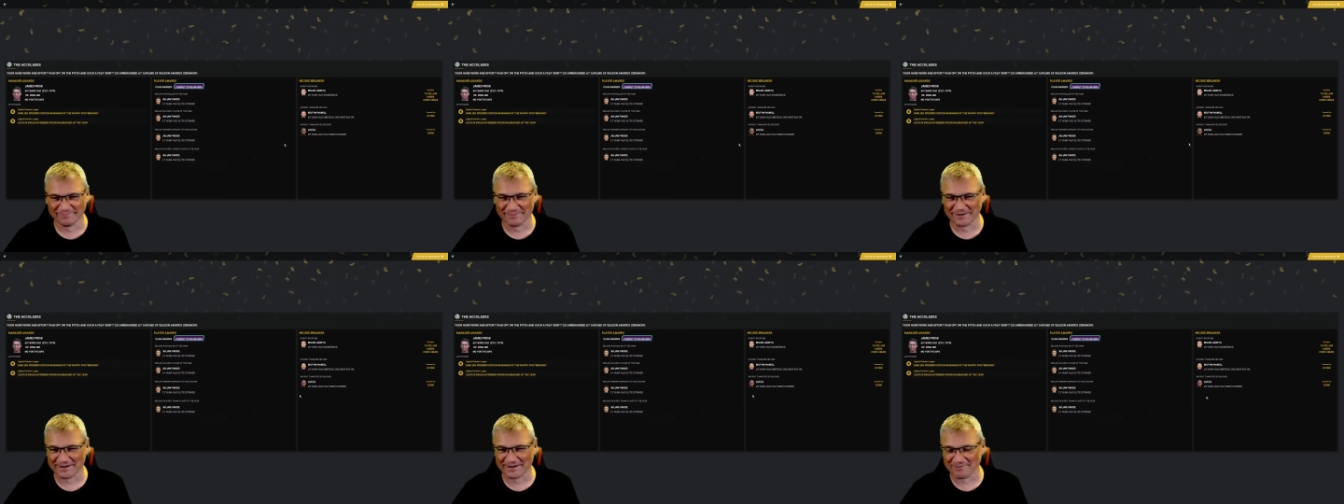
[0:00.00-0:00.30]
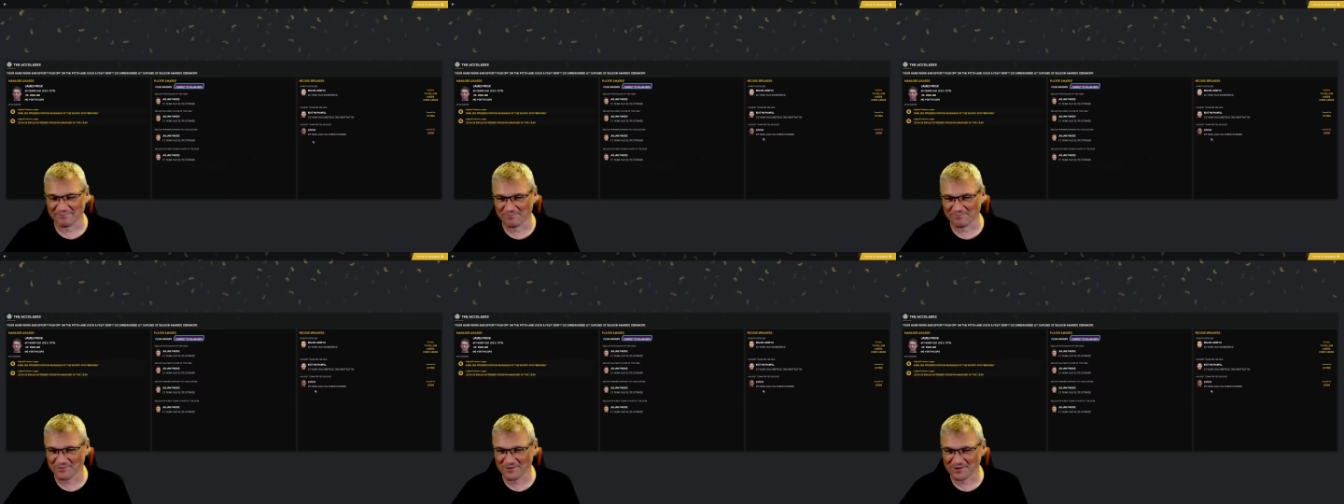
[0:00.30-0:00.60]

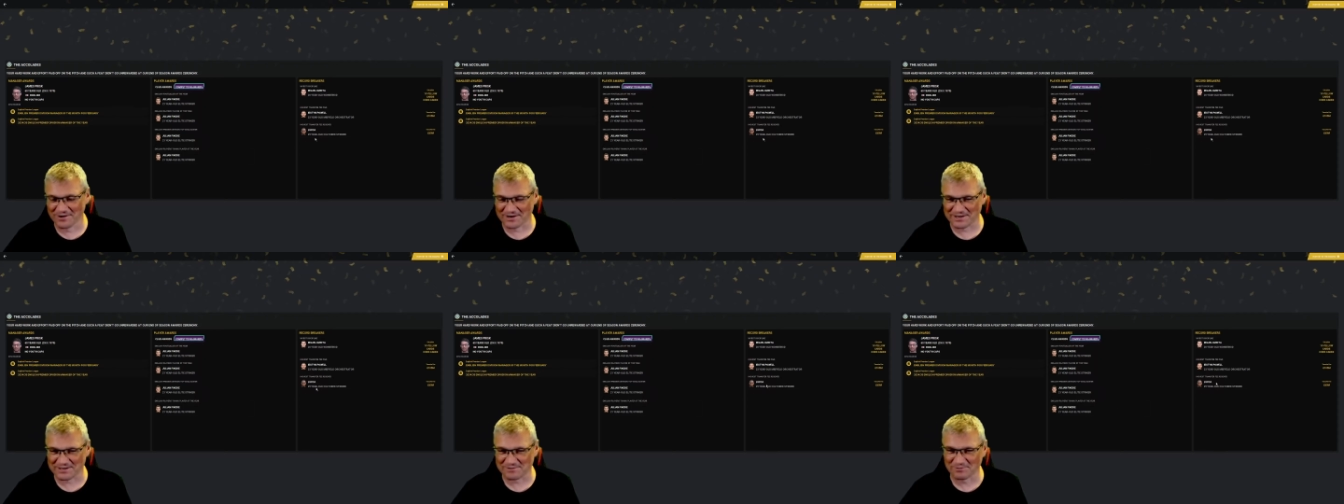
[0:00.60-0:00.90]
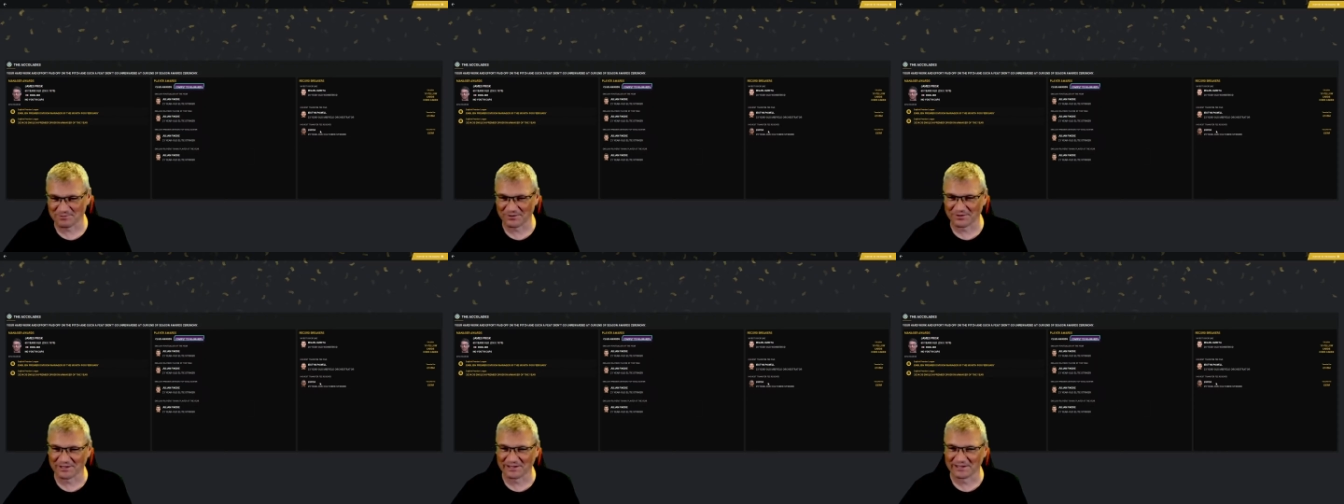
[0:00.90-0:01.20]
my word,
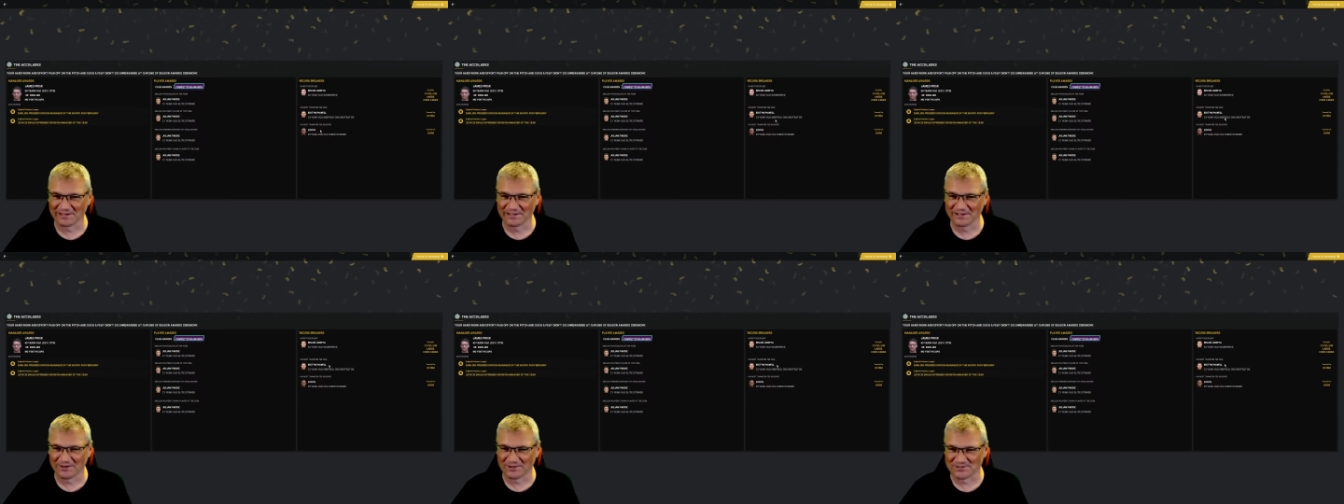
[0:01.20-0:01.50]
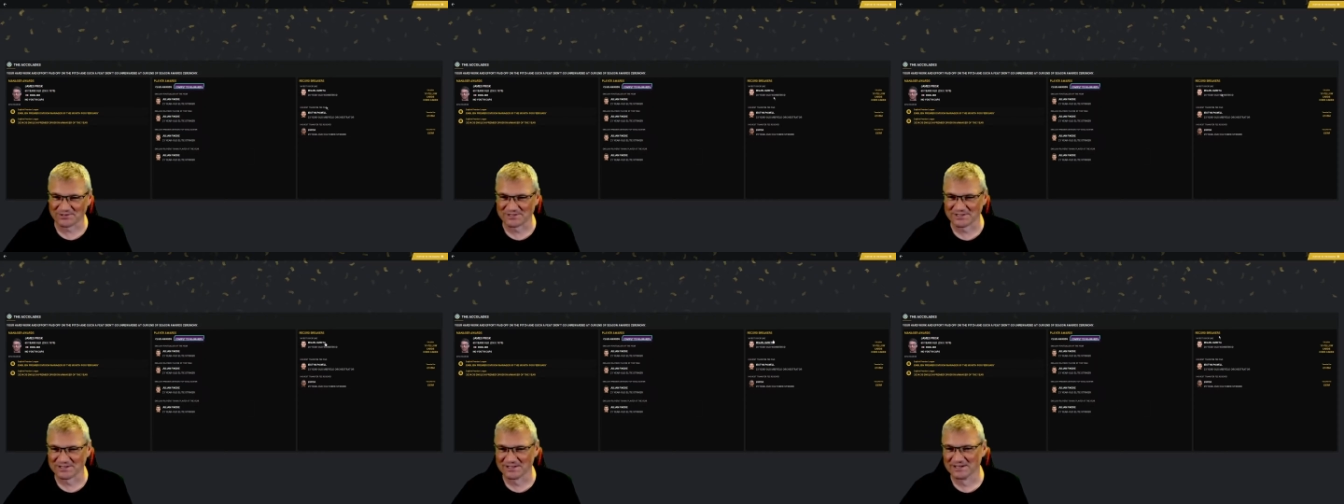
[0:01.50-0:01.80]
he's won the
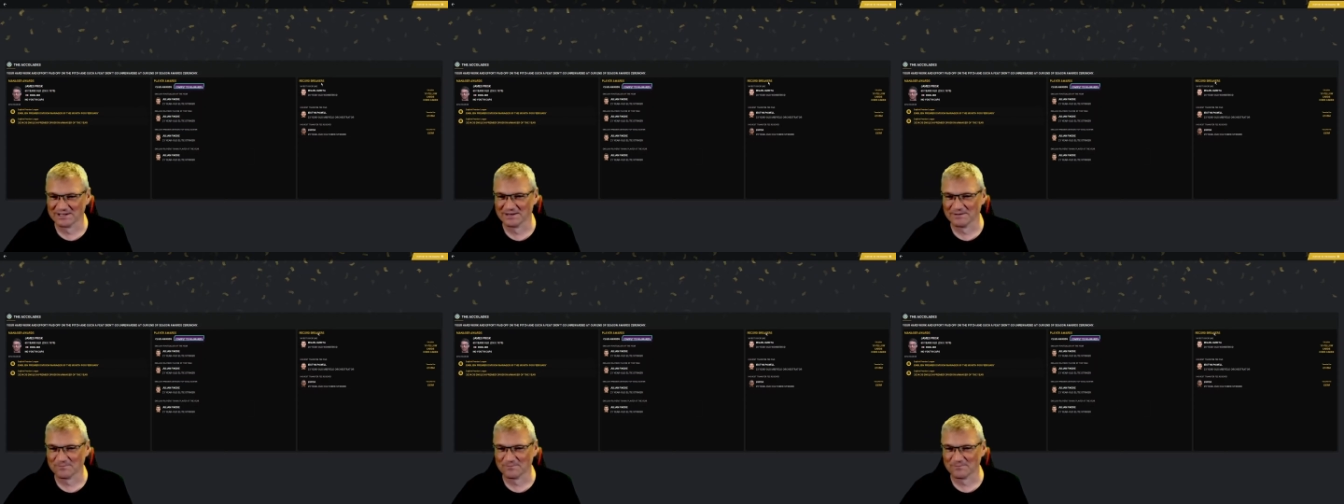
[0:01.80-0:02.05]
lot.